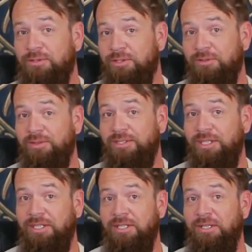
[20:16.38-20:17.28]
service.
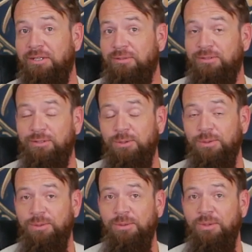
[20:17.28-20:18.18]
He did go to
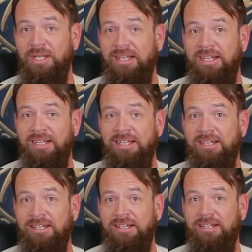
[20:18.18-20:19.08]
school.
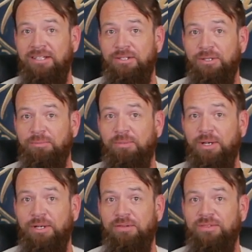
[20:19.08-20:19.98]
He took
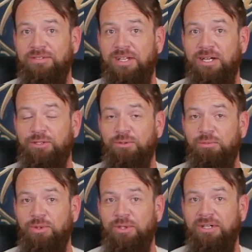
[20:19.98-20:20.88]
part of his national
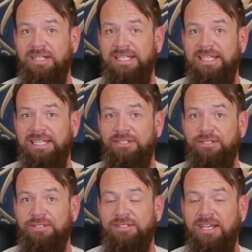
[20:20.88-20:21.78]
board, and he
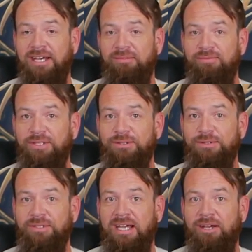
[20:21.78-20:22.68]
just got
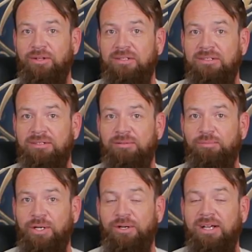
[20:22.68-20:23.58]
fizzled out
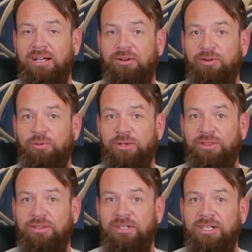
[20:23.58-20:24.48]
and burnt out
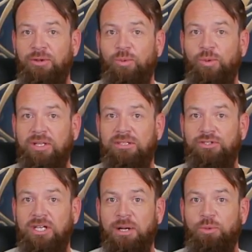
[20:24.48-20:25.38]
with what the
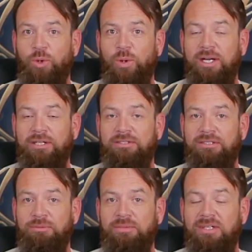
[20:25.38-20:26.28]
job requires
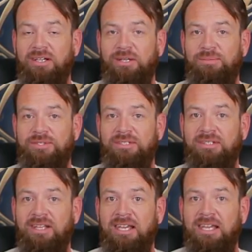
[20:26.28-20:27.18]
sometimes,
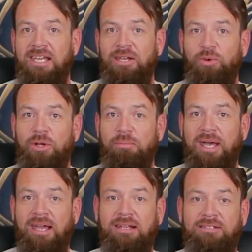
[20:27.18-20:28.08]
and he went
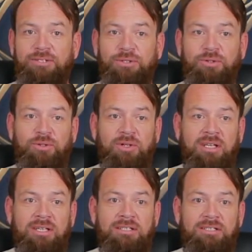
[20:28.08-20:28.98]
back to
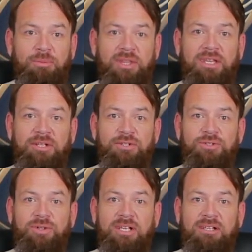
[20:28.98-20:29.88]
some of the
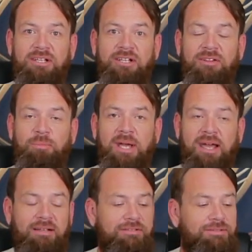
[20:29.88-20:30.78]
industry he did in the
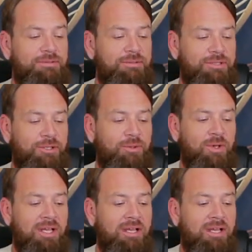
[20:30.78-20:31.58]
past. So